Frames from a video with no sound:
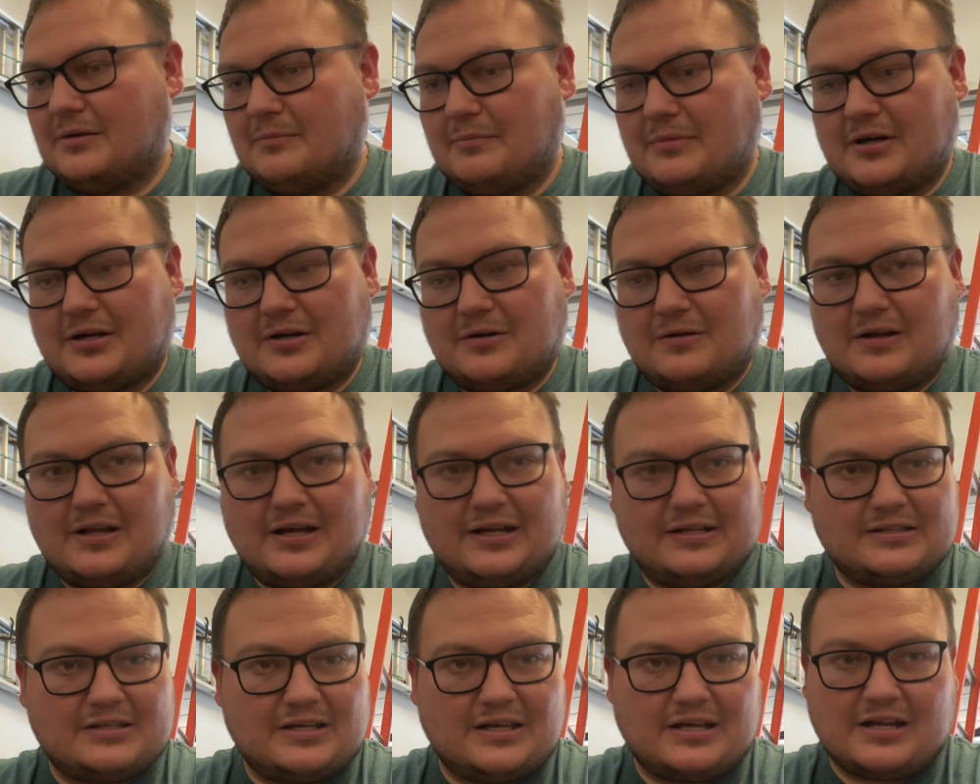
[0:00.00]
I don't
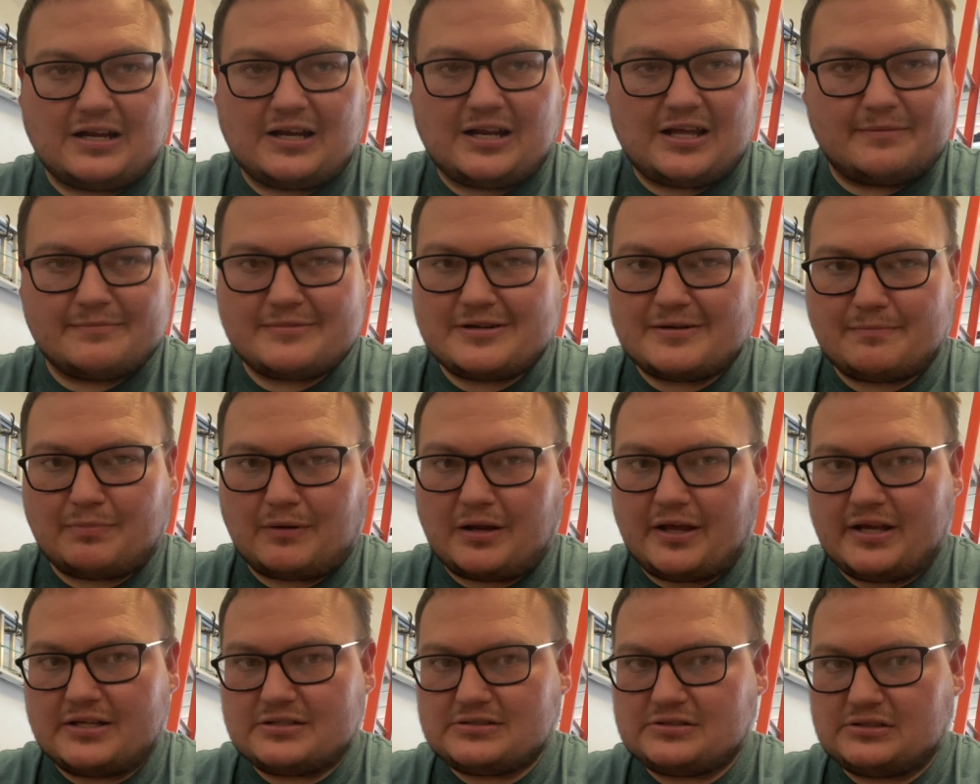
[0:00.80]
like that. I like my
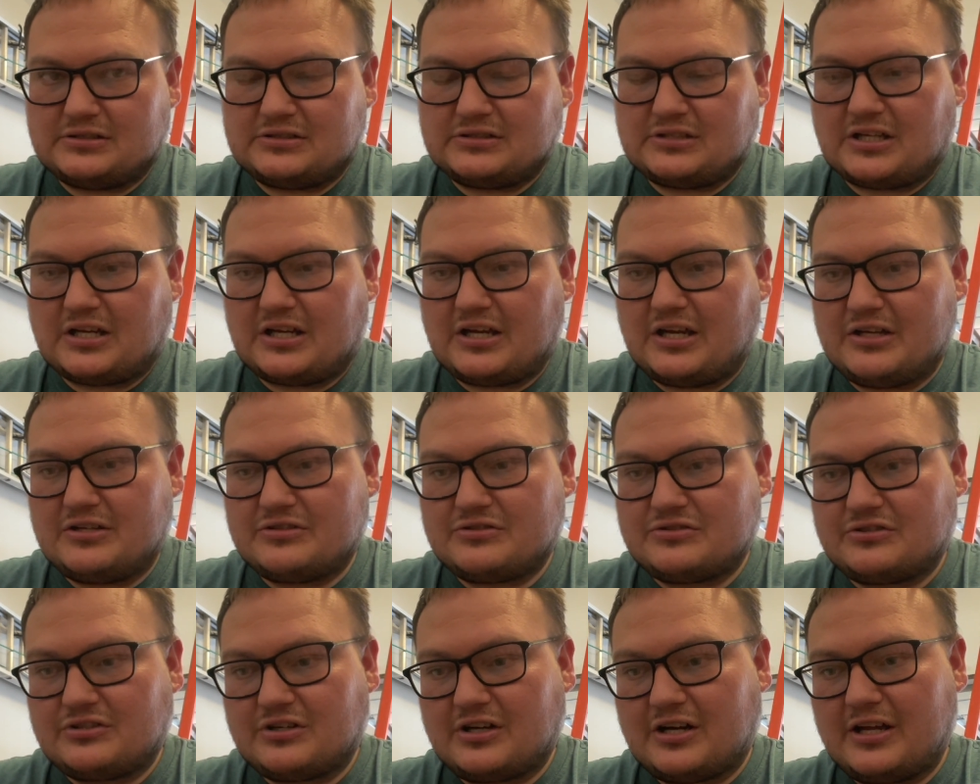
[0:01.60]
plastics to hang
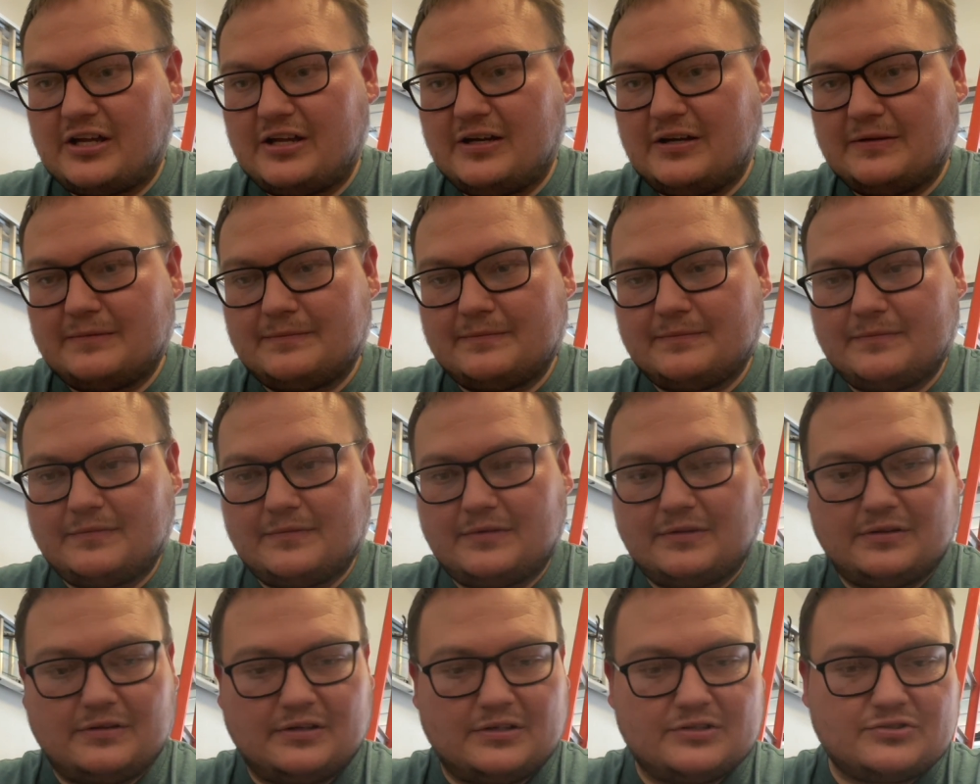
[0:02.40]
straight.
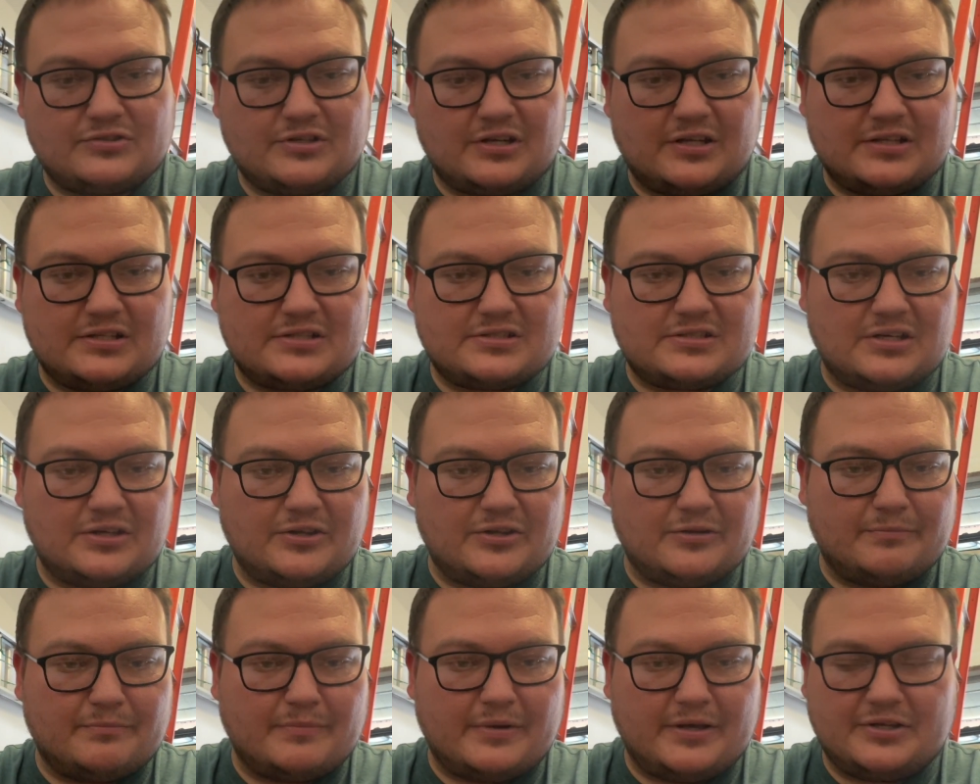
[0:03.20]
Let's try this
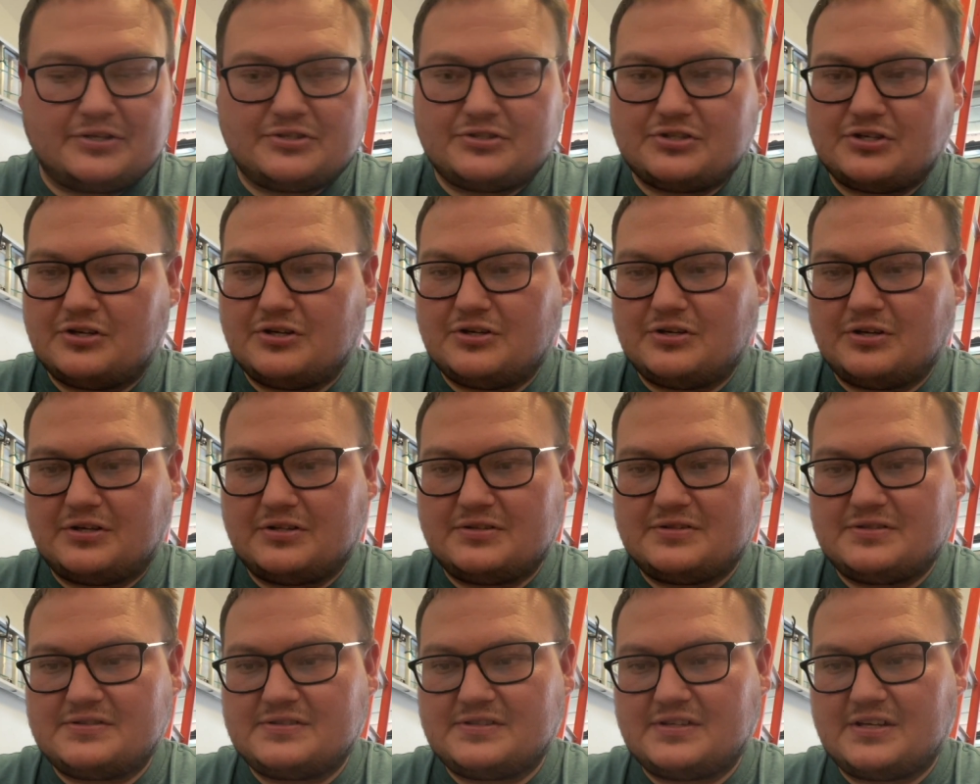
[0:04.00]
other big chunk
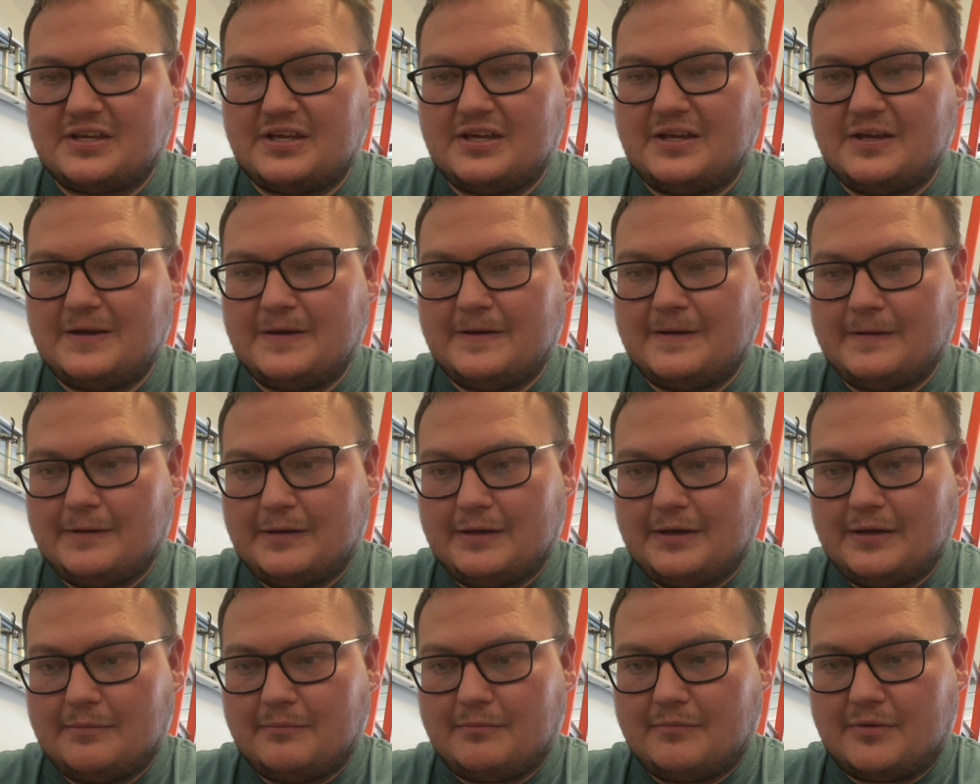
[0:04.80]
and see.
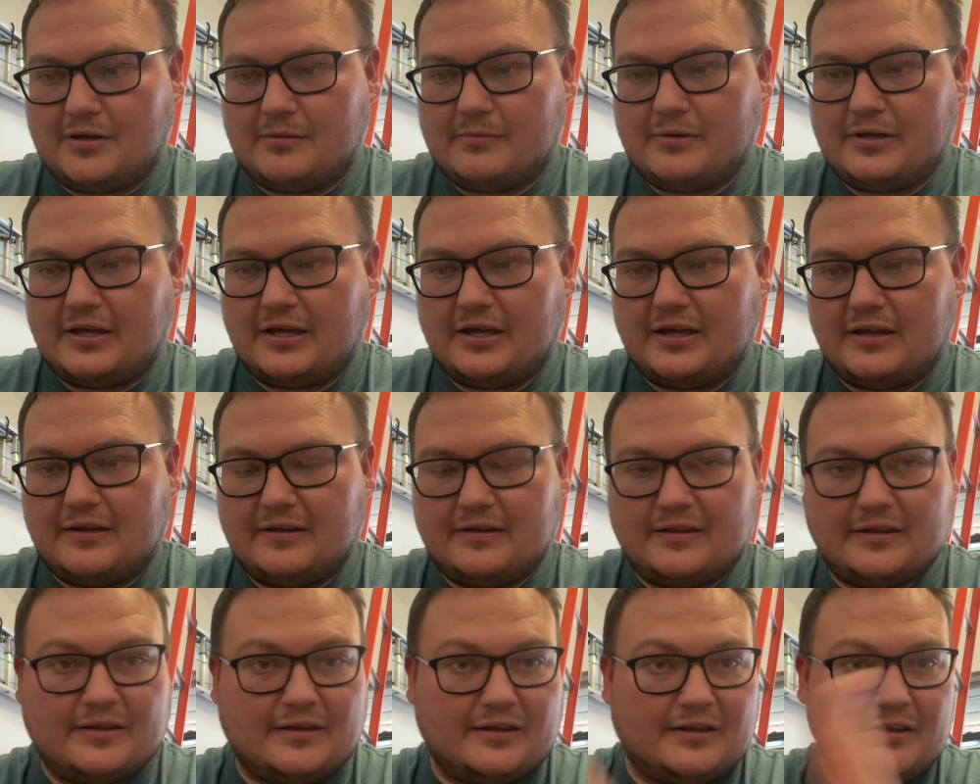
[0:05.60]
Maybe
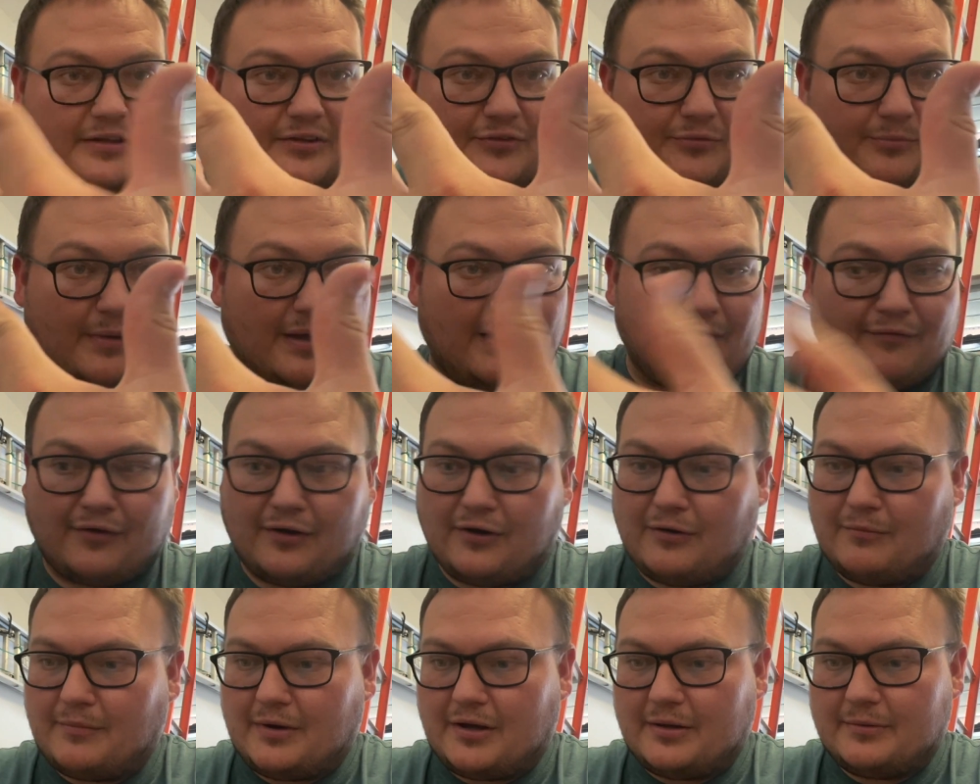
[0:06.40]
it's my
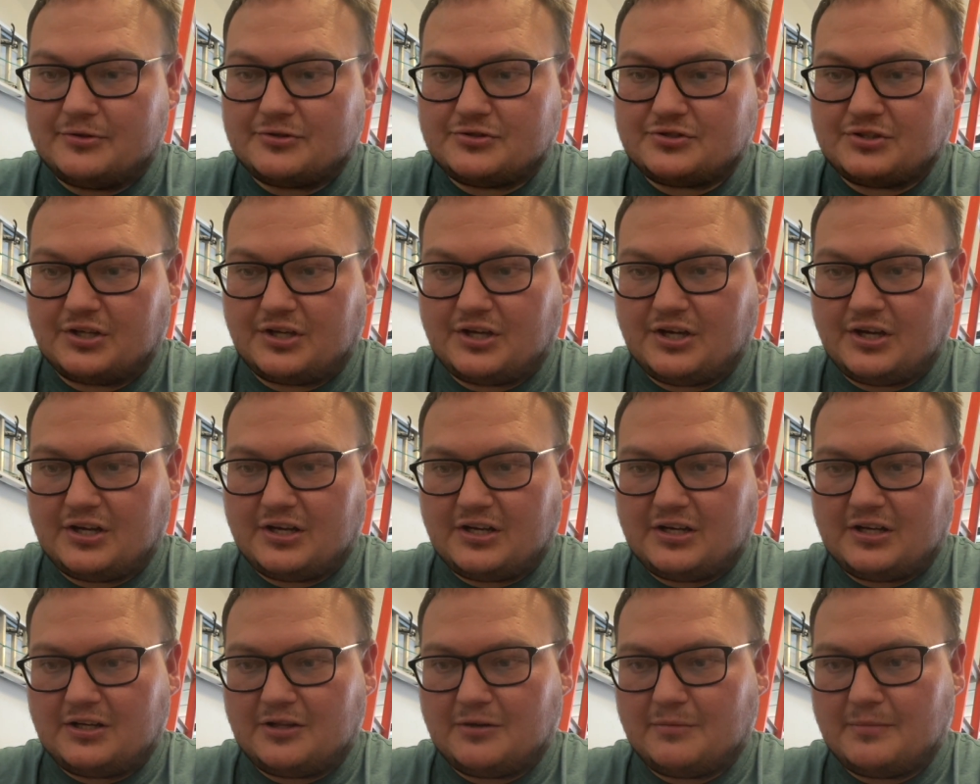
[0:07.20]
fault. Maybe I should cut
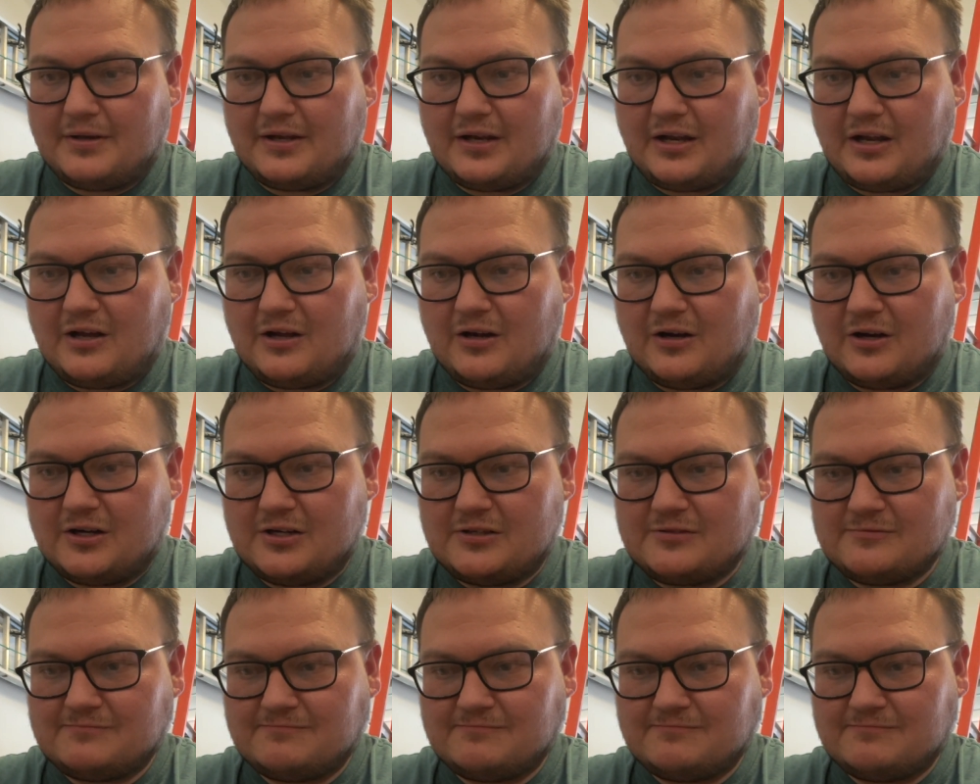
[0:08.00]
it a little bit longer.